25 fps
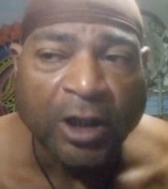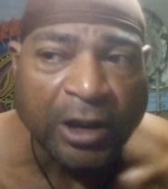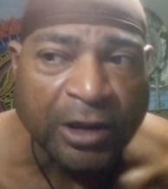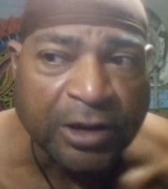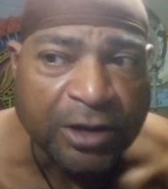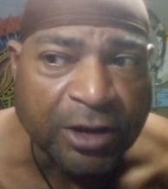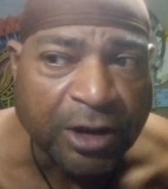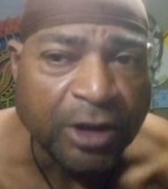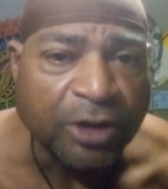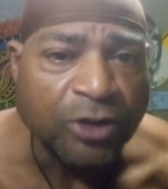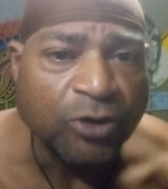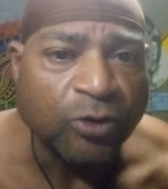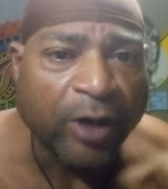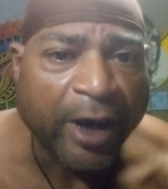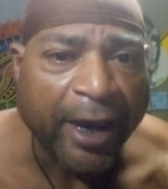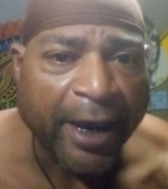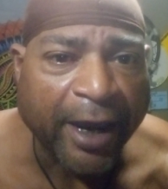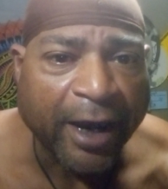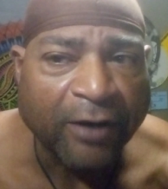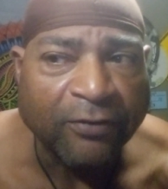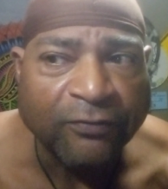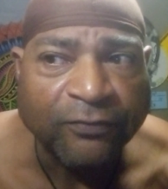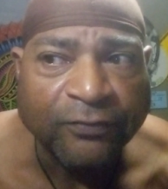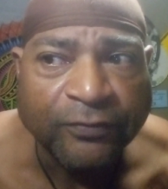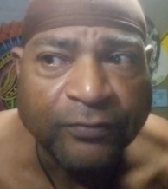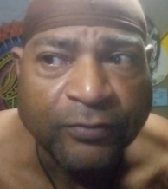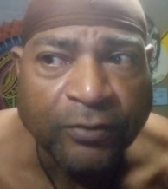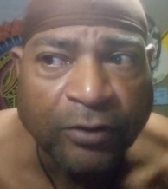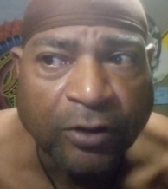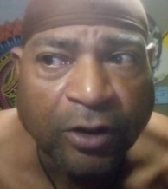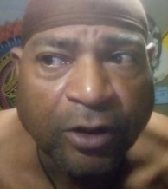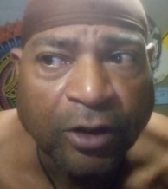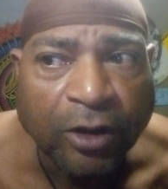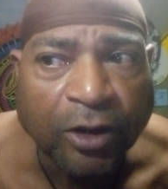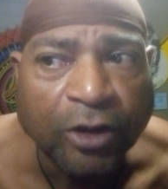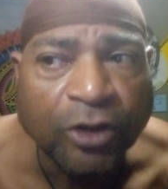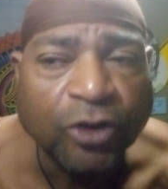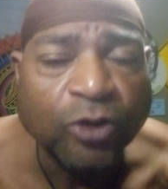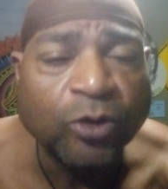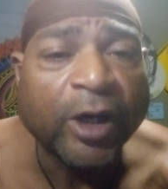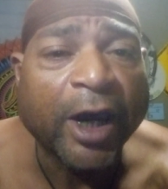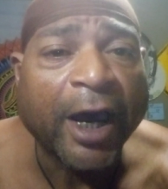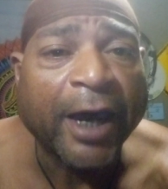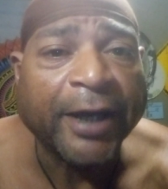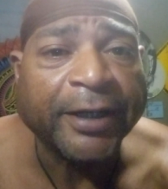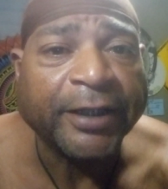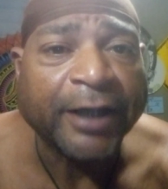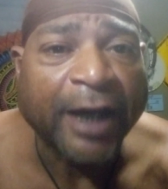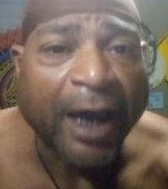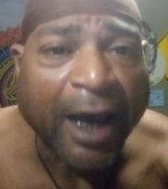See, you have you
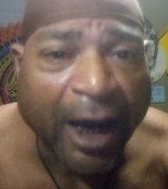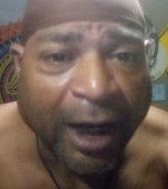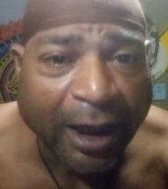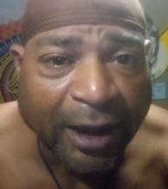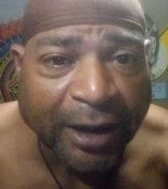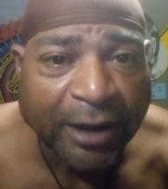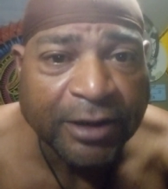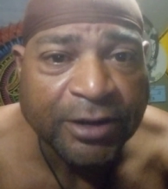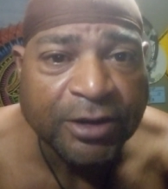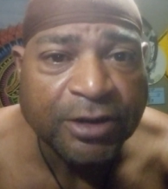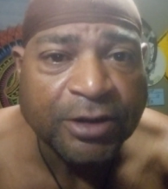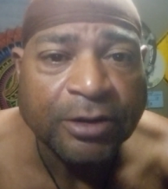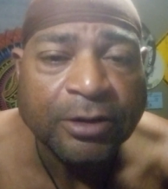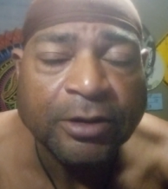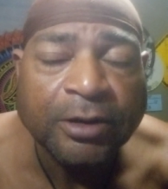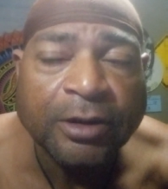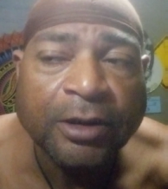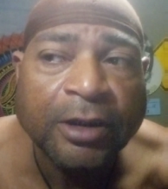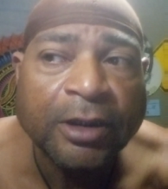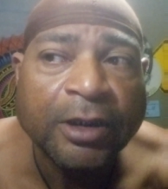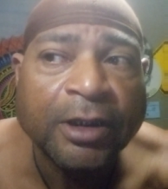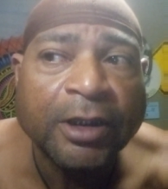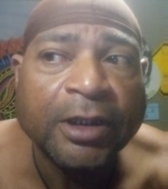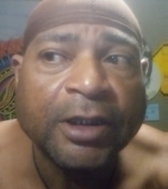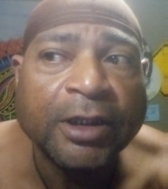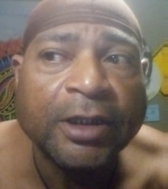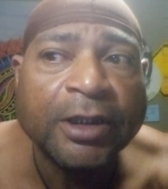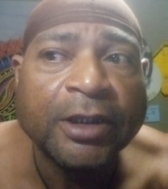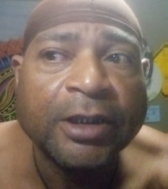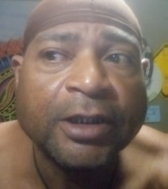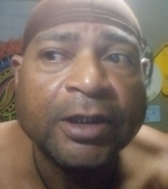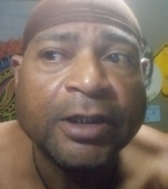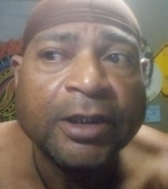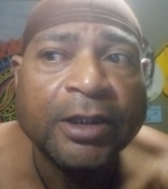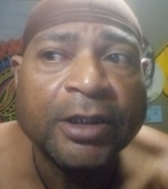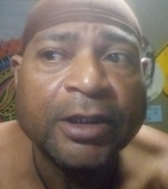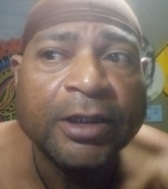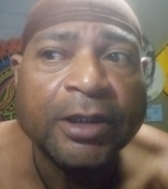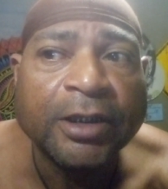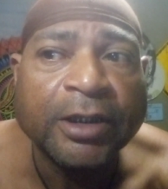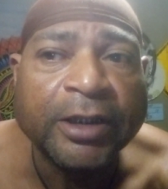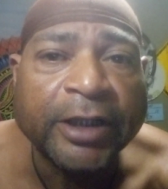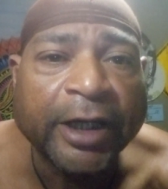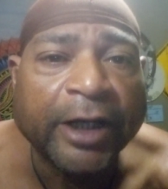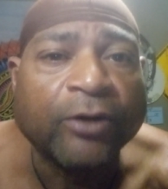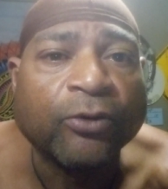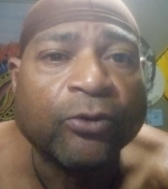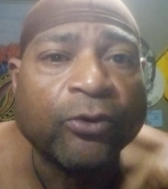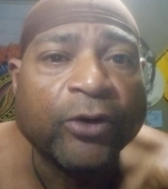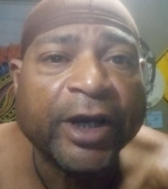got knowledge
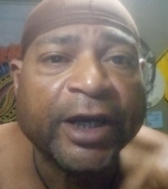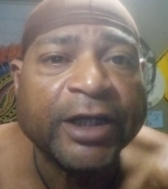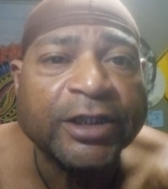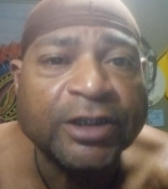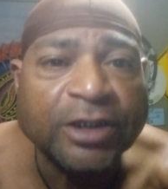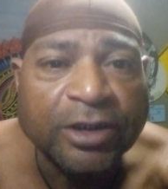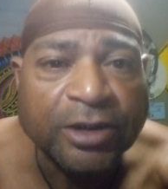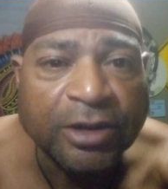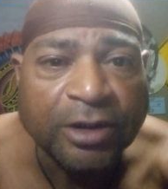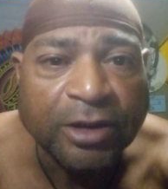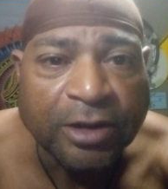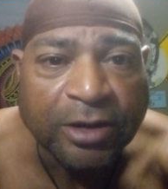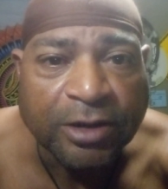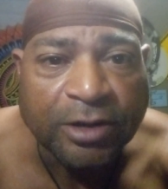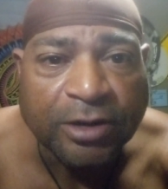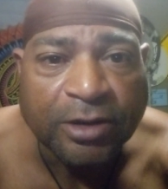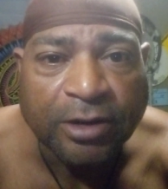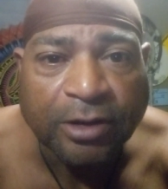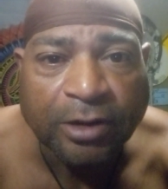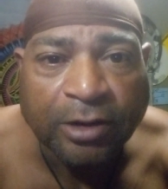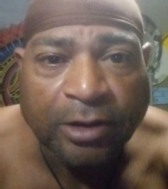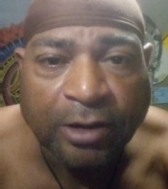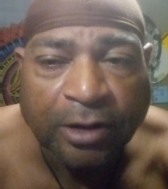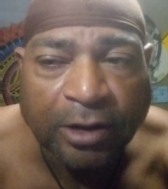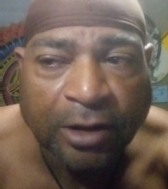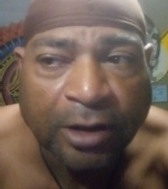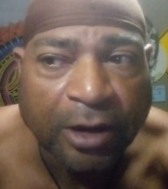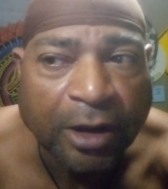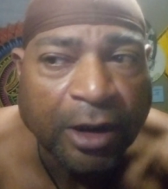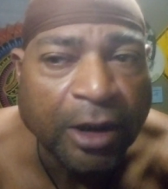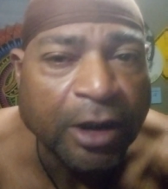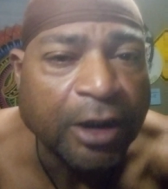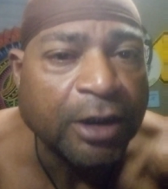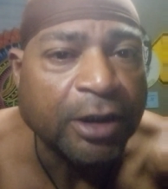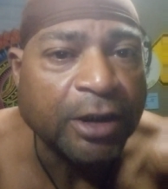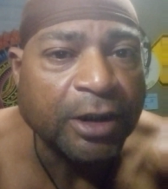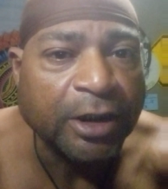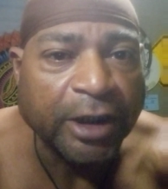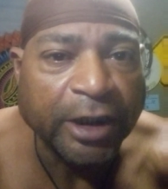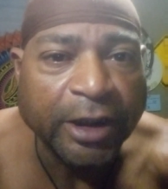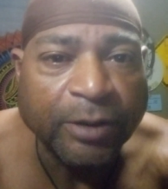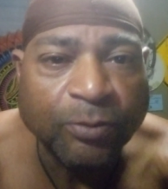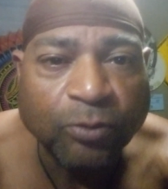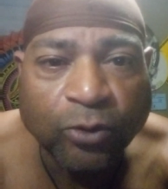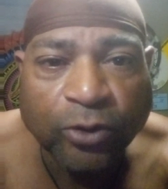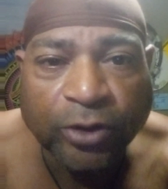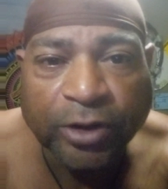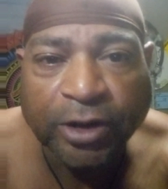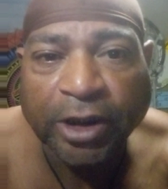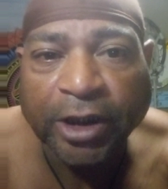that registers
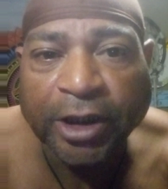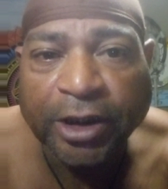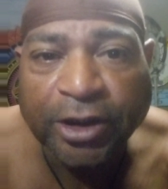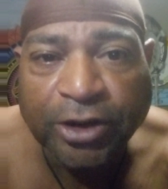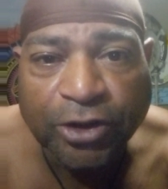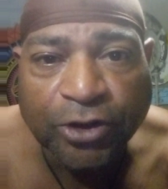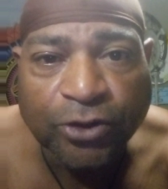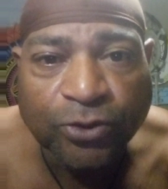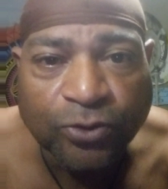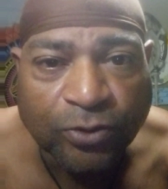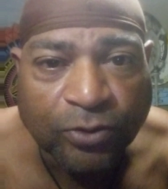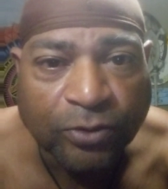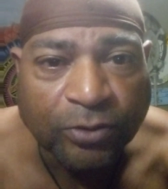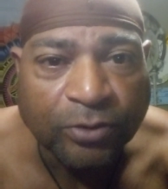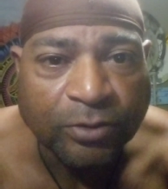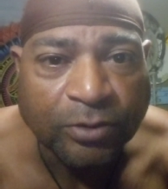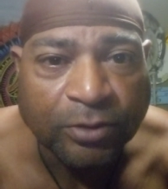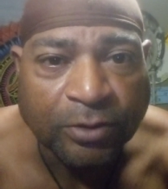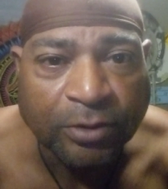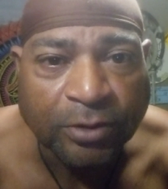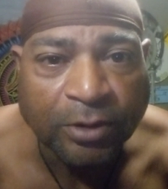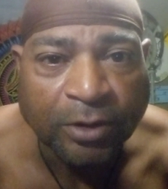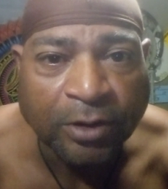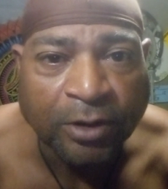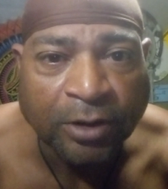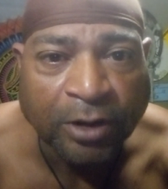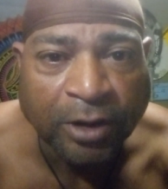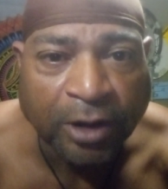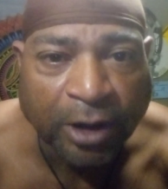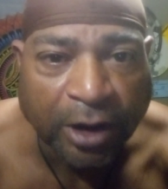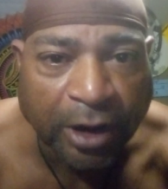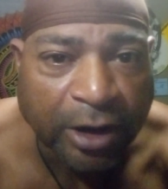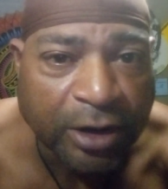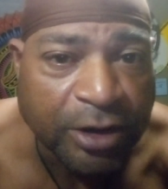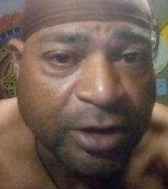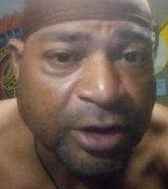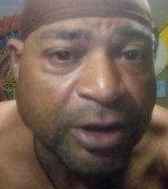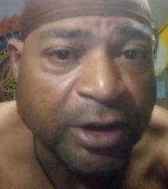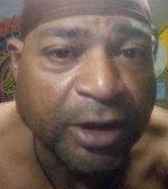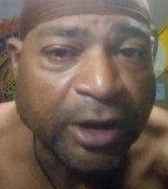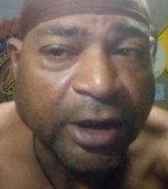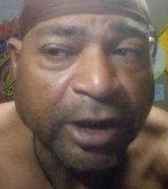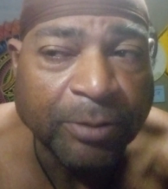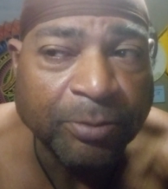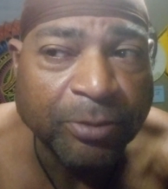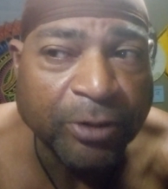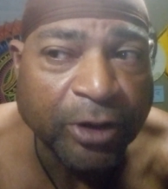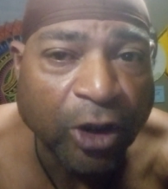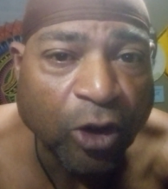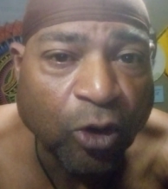deep within you is a
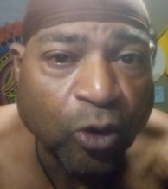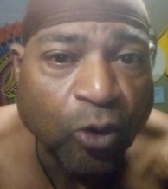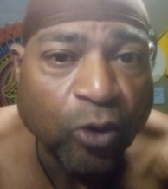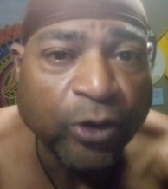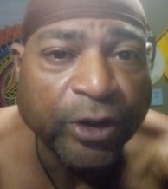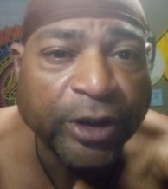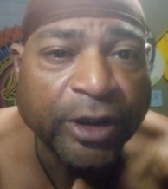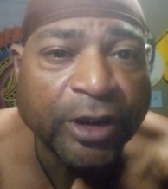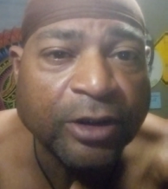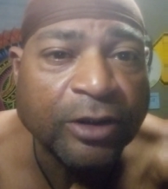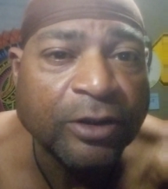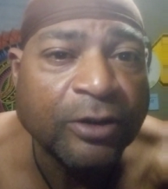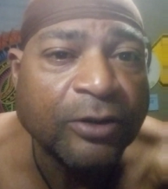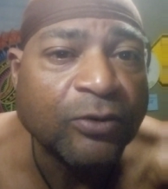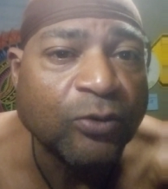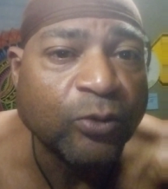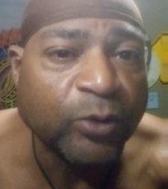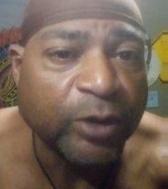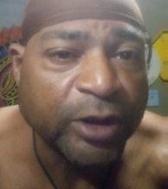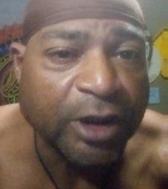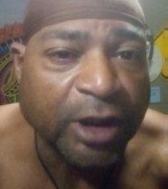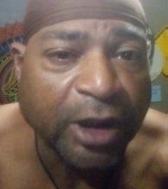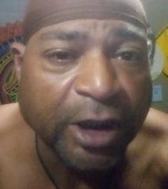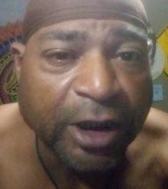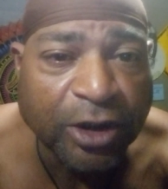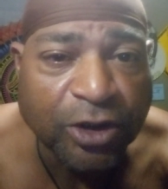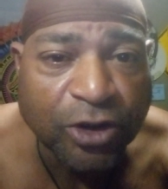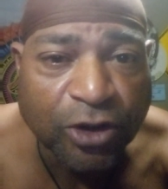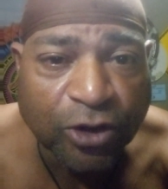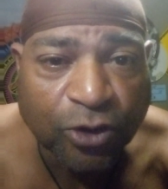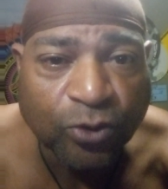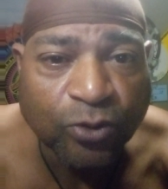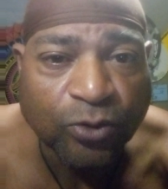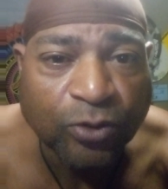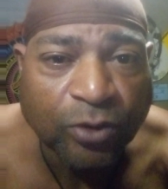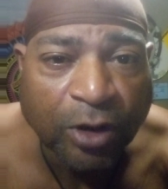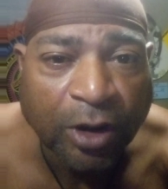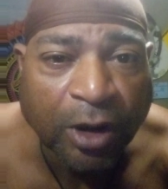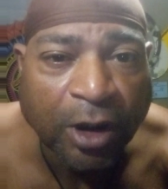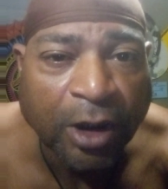deep knowing within you